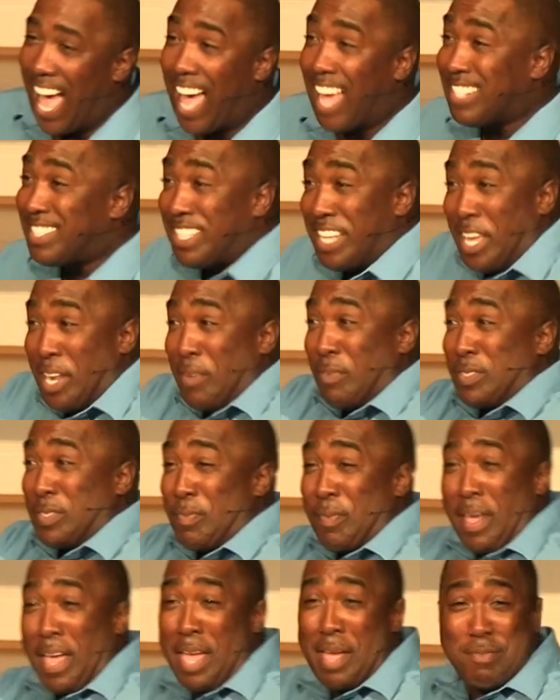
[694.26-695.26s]
I said it
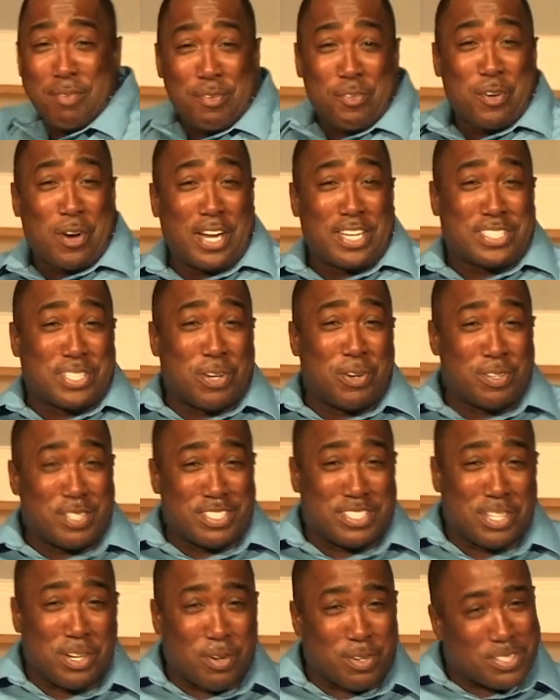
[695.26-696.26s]
was bad before I told
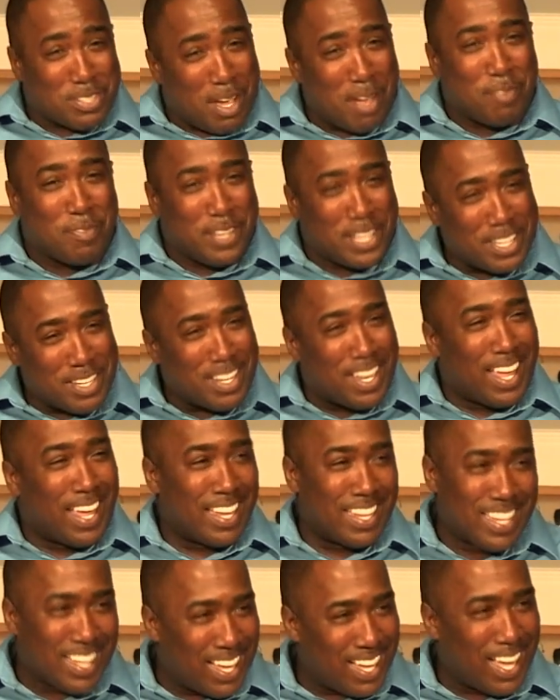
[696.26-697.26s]
the joke, so I figure,
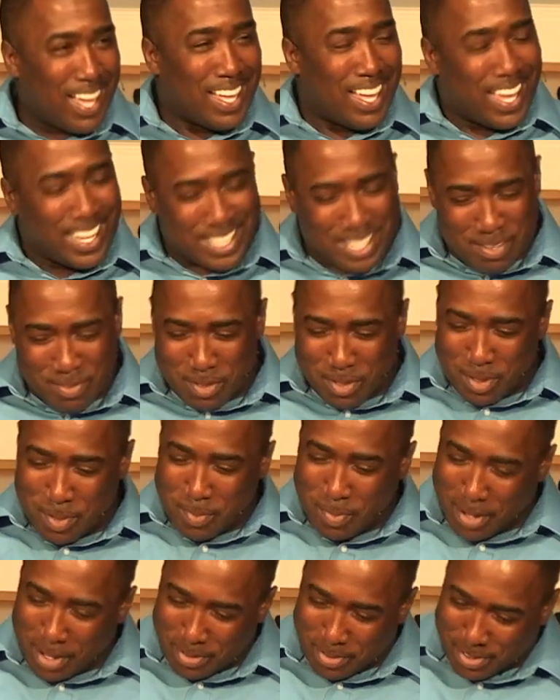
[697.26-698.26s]
like, I give you the
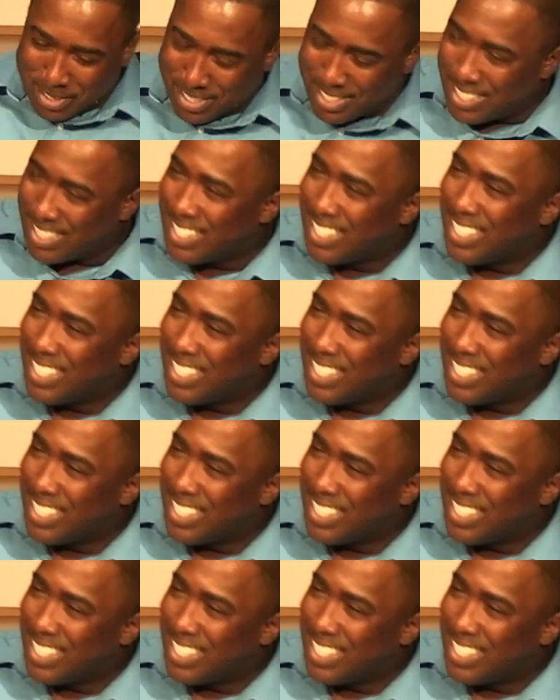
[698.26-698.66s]
buffer.